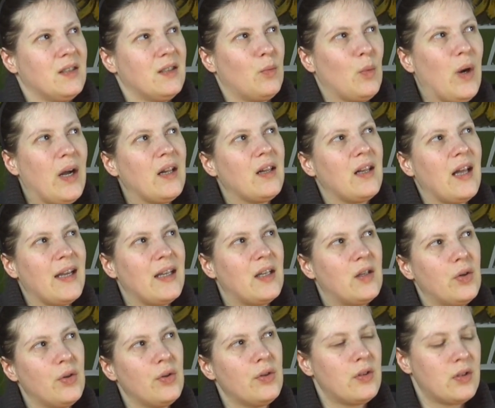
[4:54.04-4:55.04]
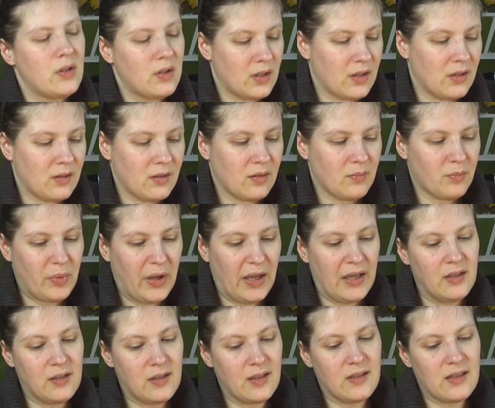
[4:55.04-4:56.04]
Well, I could
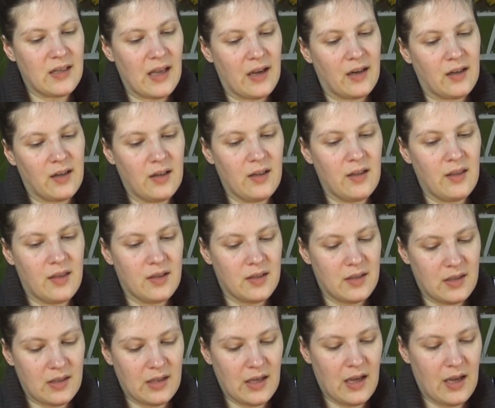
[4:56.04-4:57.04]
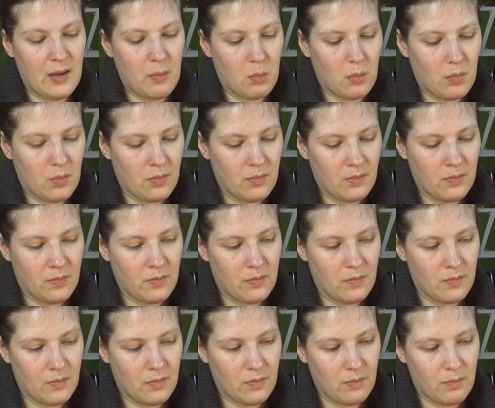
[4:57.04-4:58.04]
paint exactly the same
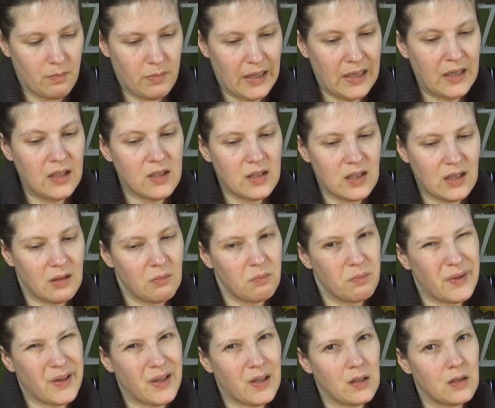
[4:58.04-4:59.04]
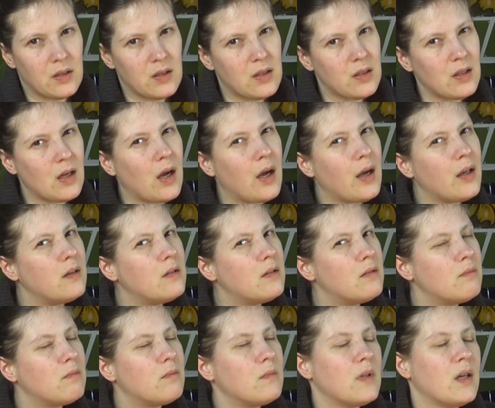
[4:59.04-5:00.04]
painting, but I
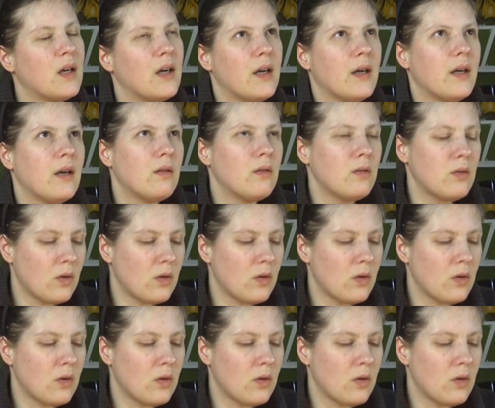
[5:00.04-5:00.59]
don't